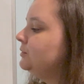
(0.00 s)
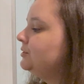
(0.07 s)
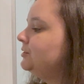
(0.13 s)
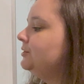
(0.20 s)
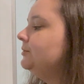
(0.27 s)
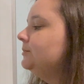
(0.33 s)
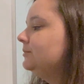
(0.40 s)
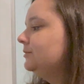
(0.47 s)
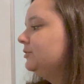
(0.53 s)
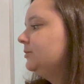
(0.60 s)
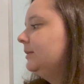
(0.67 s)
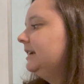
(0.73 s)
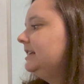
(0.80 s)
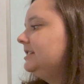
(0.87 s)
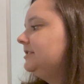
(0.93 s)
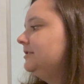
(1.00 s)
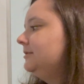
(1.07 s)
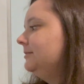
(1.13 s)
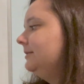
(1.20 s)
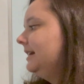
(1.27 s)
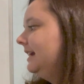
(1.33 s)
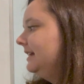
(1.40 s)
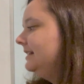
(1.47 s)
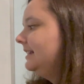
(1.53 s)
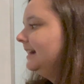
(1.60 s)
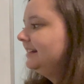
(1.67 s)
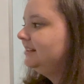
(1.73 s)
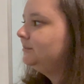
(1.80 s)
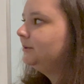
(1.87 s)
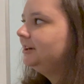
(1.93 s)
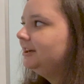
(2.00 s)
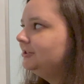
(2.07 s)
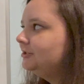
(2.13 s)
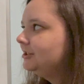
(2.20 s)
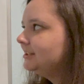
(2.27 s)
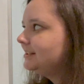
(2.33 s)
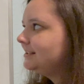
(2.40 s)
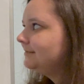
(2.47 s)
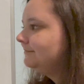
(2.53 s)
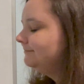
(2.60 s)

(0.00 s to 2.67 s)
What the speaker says: to 22 and 91 hundredths.